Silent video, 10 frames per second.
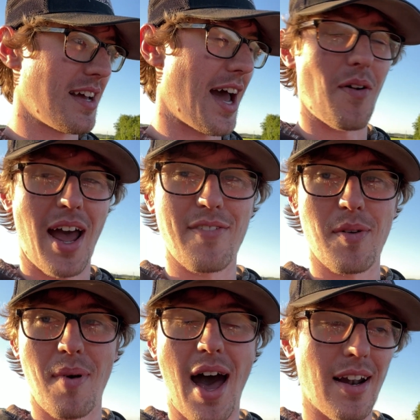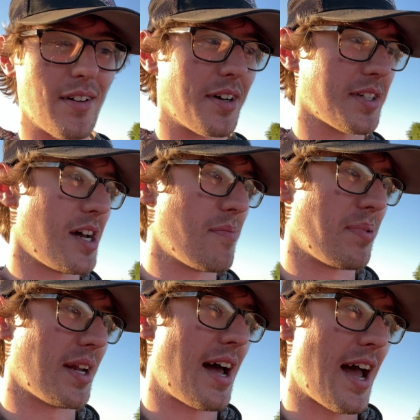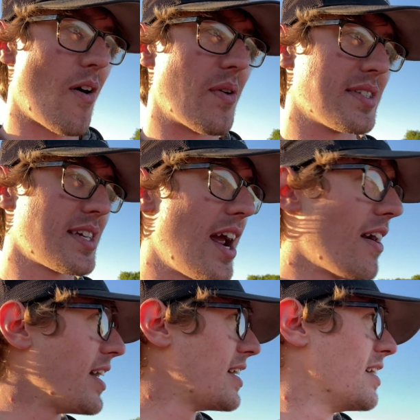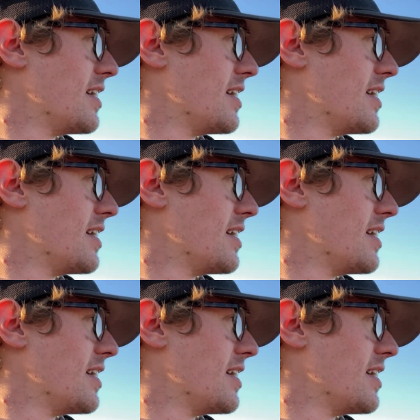I don't have the bottle hooked up, but I always carry